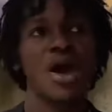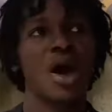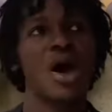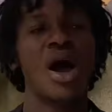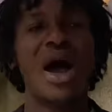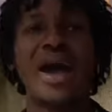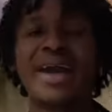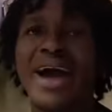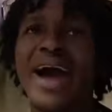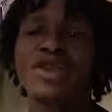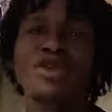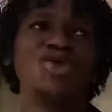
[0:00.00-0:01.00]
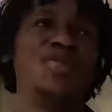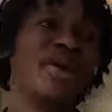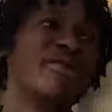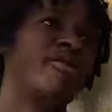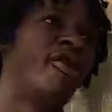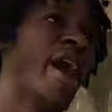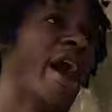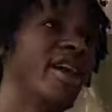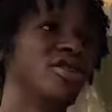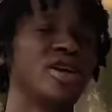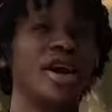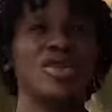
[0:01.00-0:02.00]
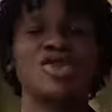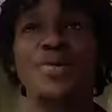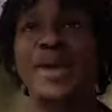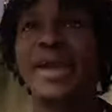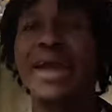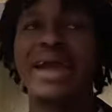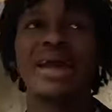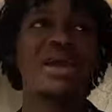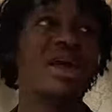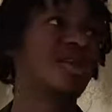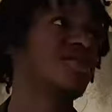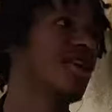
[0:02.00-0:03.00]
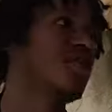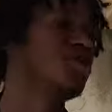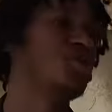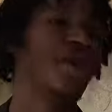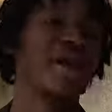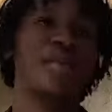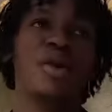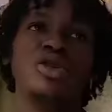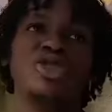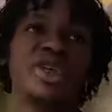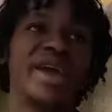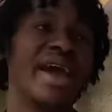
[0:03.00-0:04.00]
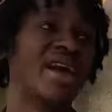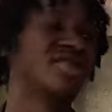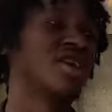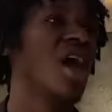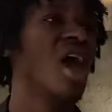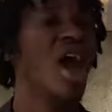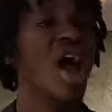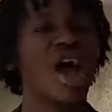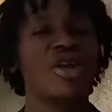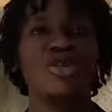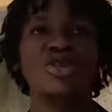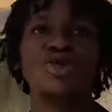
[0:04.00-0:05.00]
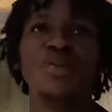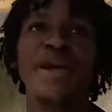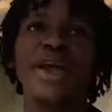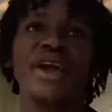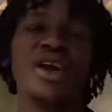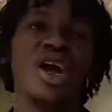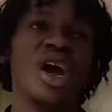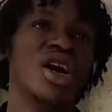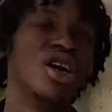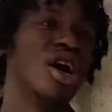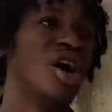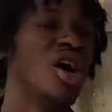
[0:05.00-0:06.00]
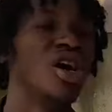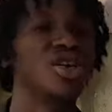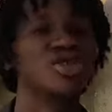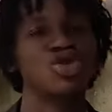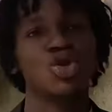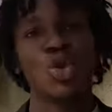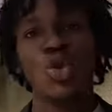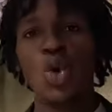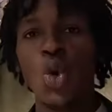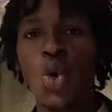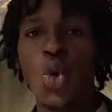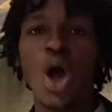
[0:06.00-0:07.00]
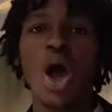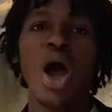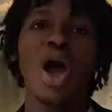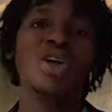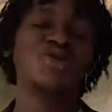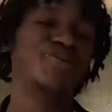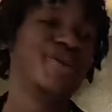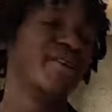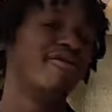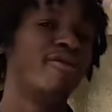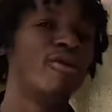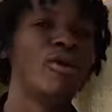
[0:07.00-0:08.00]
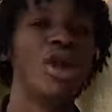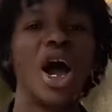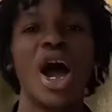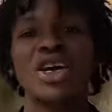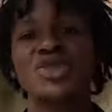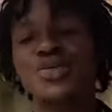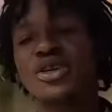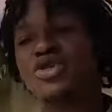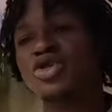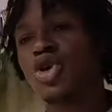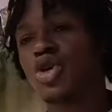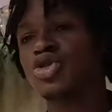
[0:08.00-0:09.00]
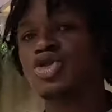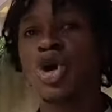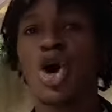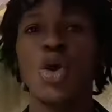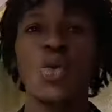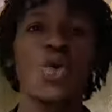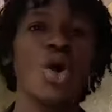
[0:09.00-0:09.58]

I do speak French, I do speak English, I do speak Portuguese, I do speak Zulu, I speak Fula, I speak Soso,